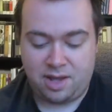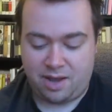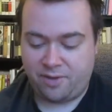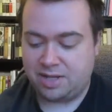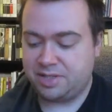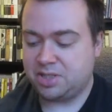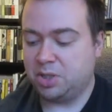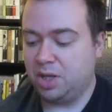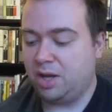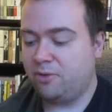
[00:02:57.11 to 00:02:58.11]
I've got this
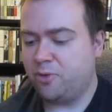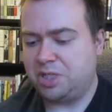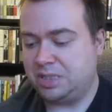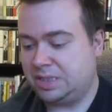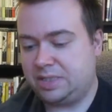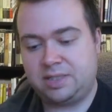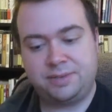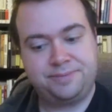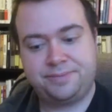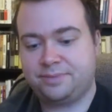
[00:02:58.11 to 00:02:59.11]
glove, which is
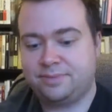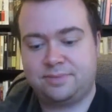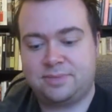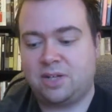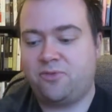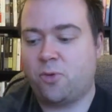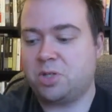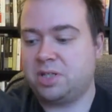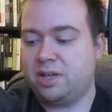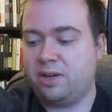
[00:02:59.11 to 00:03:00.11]

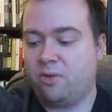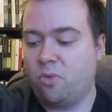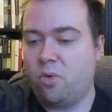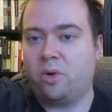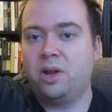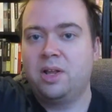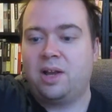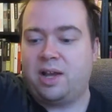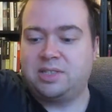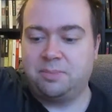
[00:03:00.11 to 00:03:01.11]
unfortunately getting worn.
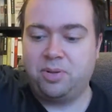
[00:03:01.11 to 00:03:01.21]
I had some